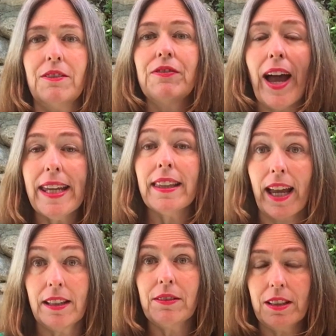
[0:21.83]
fine
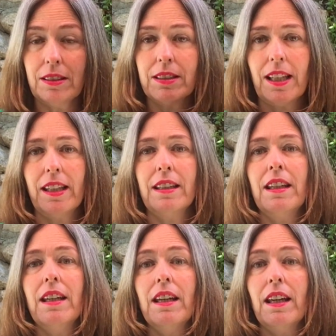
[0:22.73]
line reducing
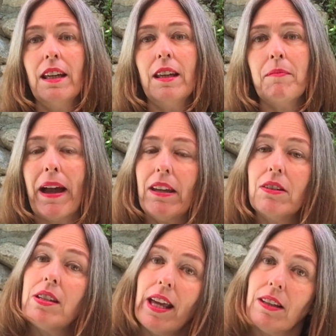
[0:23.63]

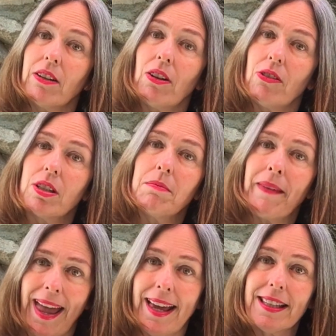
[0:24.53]
bio-cellulose
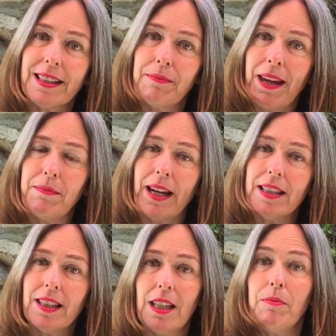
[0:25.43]
mask made by
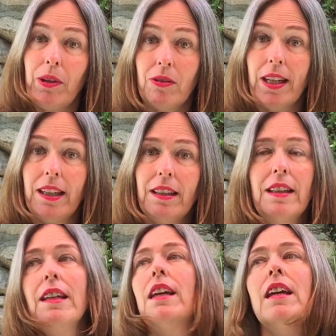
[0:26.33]
City Beauty
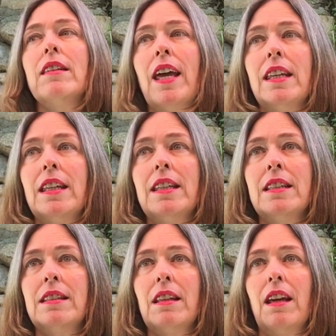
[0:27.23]
that
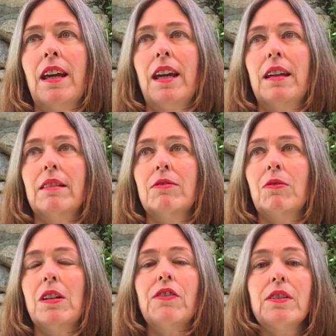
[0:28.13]
is a
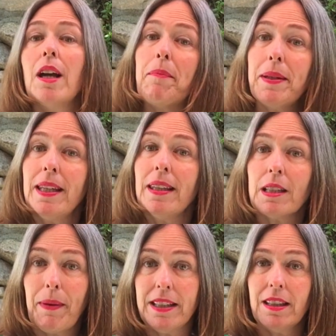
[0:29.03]
wonderful company that's
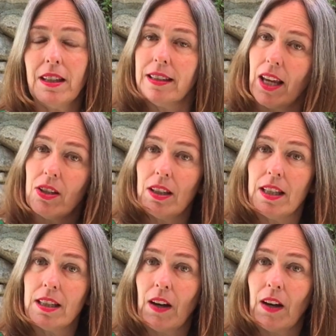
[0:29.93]
based in Los Angeles.